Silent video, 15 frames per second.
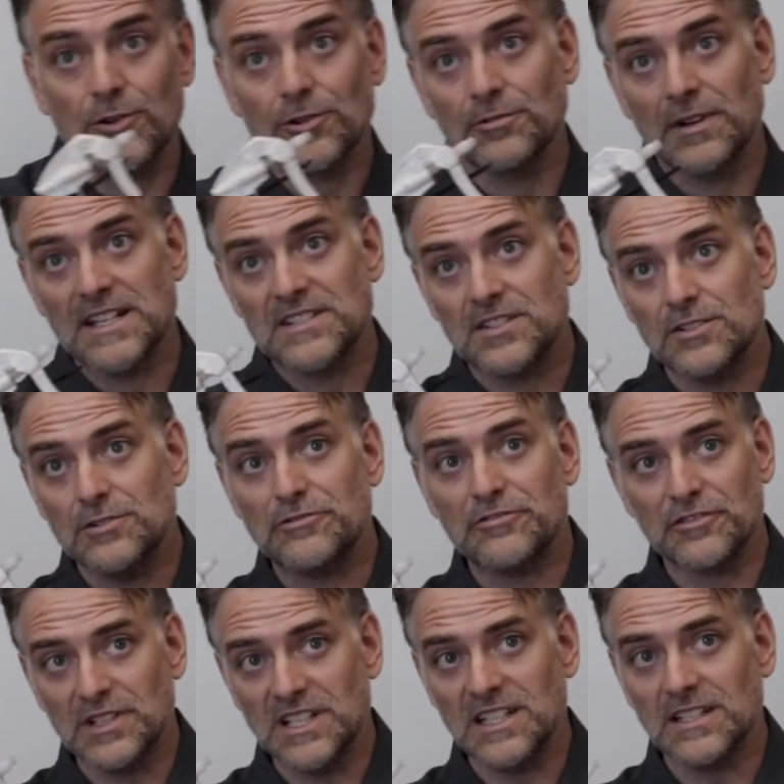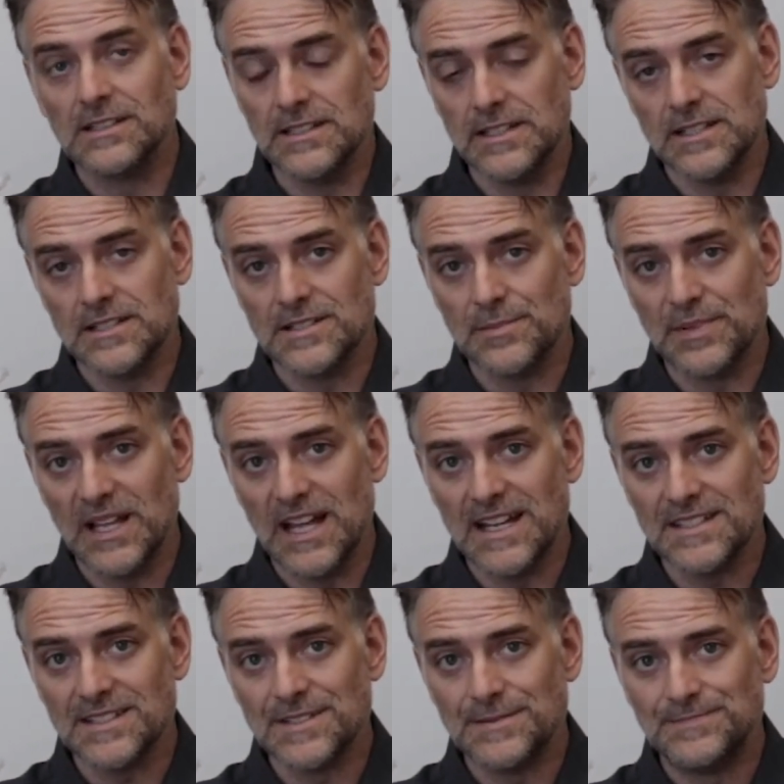or residue-free cleaning
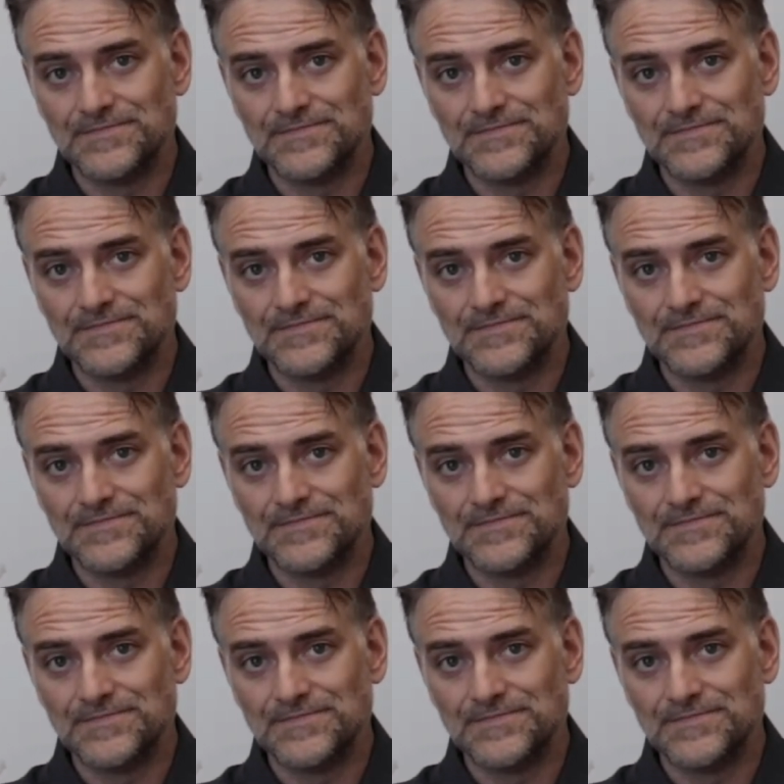supplies.